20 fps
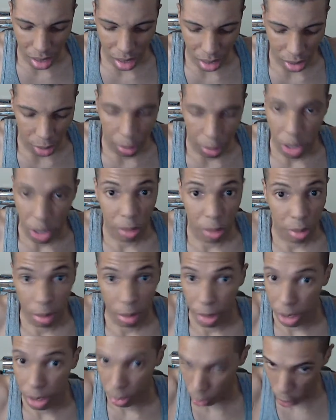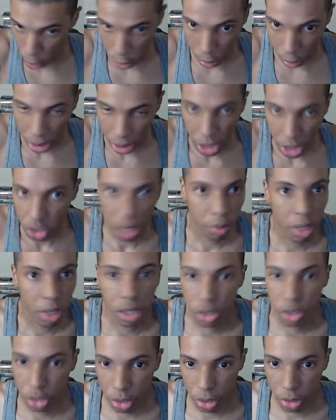compared to the world in Bleach, I'm
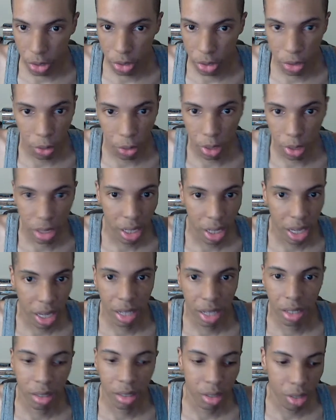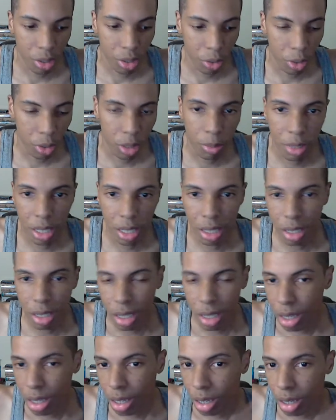not sure. So it's like it could be
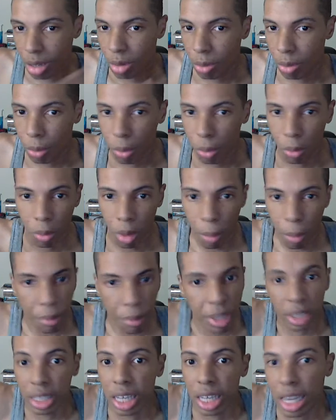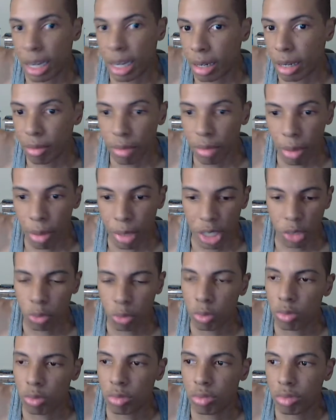a million. I
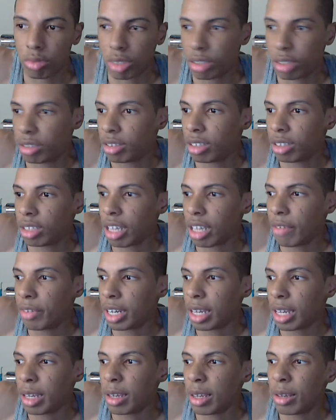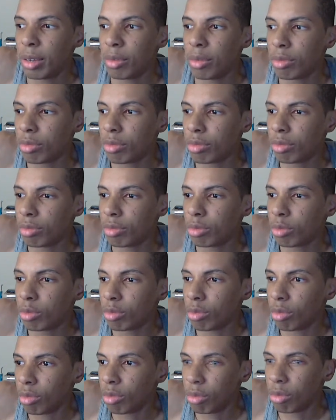mean, 70
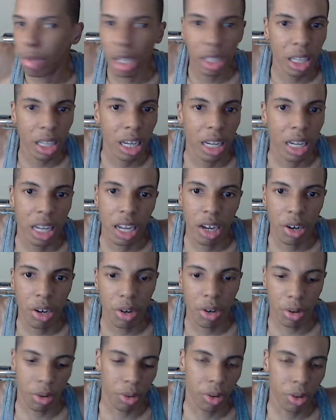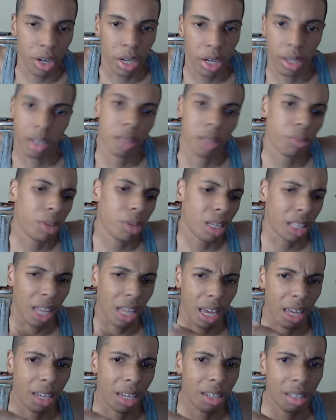million here, and it could be
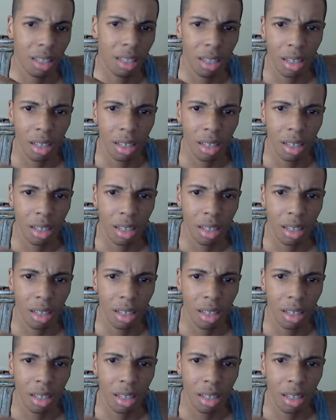like